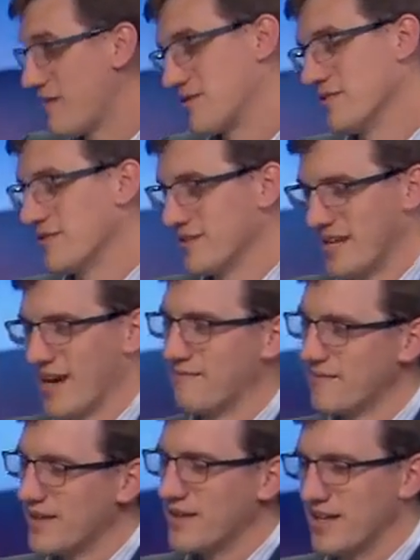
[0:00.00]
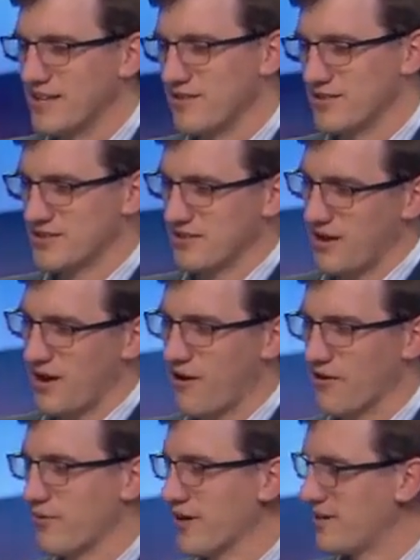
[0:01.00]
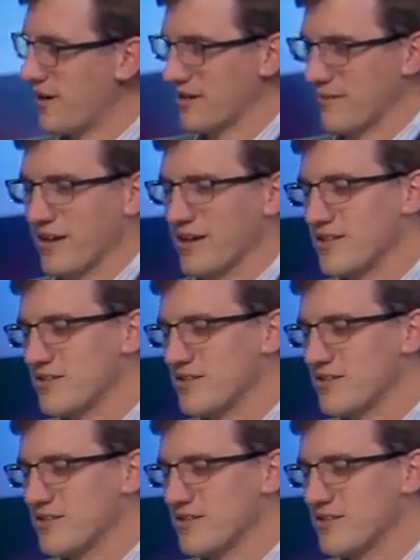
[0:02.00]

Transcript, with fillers: absolutely, yeah. It, there's a hard way to talk about it.